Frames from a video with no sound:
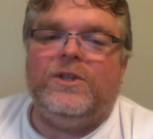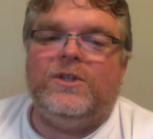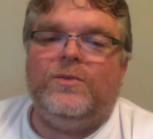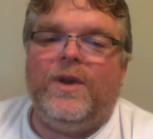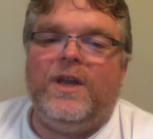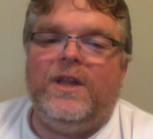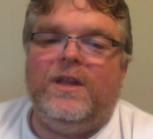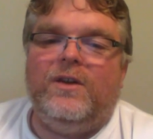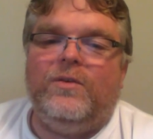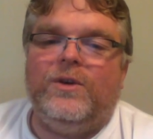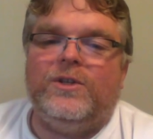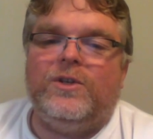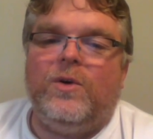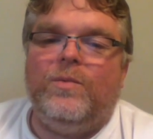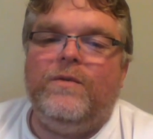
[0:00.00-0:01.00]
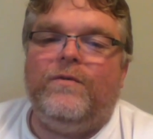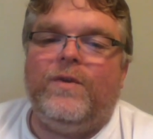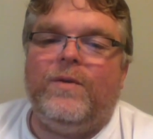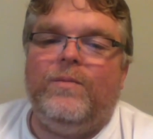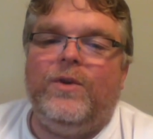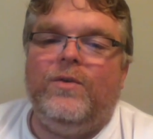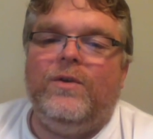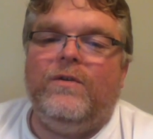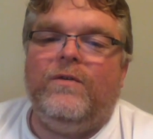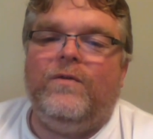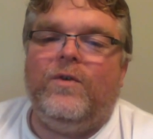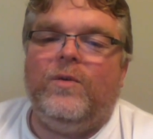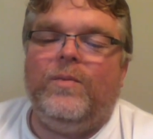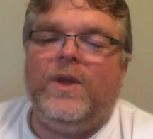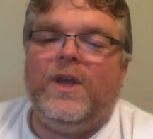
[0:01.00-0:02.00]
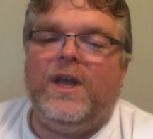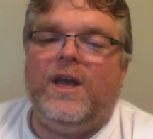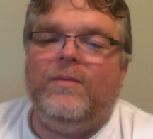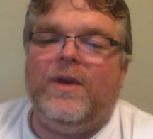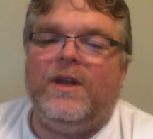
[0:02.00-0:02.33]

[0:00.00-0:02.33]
swinging the doors open from noon to 4 p.m.